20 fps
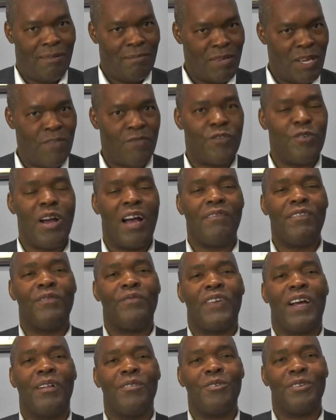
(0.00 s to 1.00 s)
if you haven't
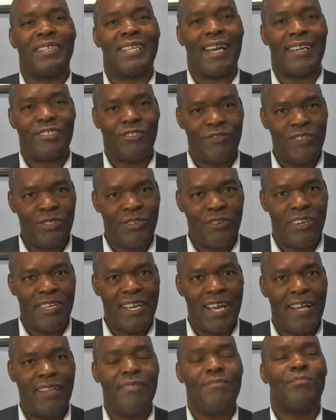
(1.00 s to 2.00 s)
filed your tax return
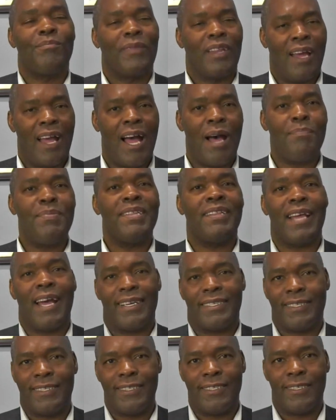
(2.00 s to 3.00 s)
yet, happy
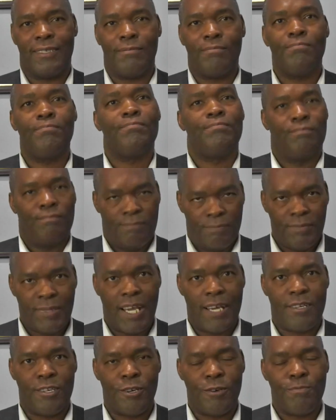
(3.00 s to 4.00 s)
tax season.
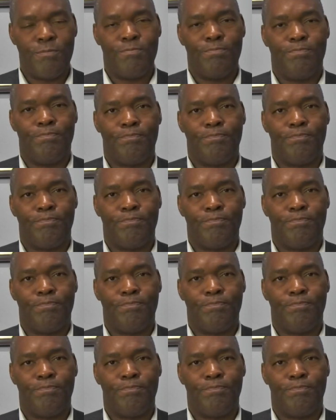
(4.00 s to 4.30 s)
Thank you.